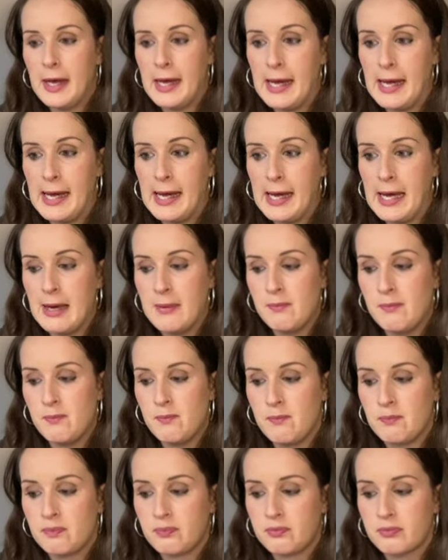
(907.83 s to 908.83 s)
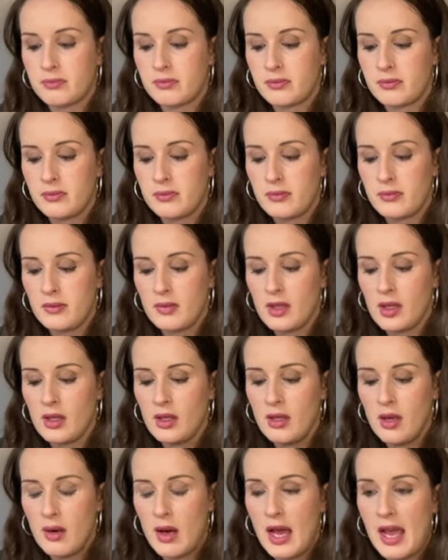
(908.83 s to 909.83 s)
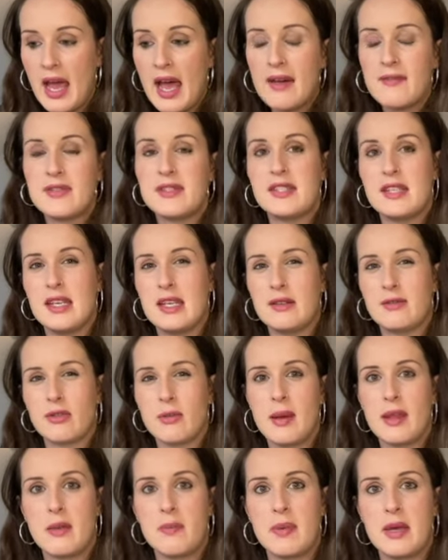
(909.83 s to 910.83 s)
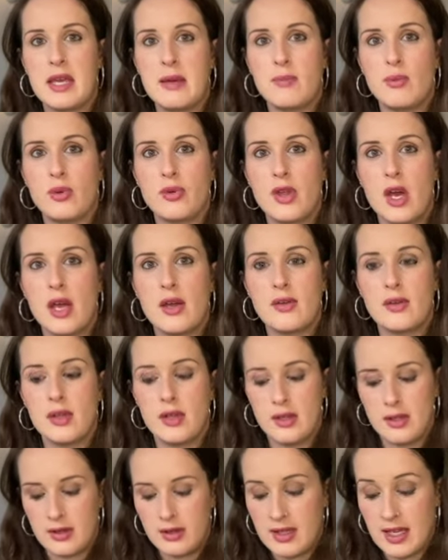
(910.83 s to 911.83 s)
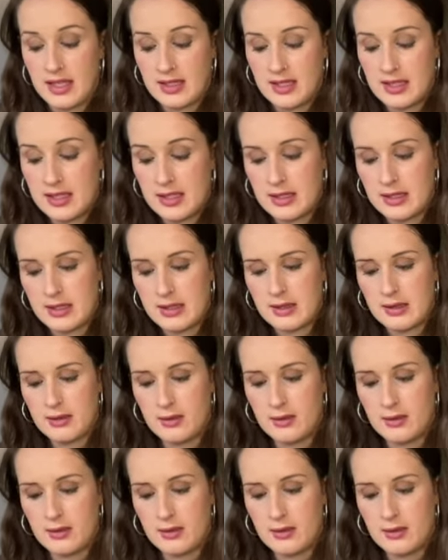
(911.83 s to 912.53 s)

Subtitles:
I have seen from other people though that this is,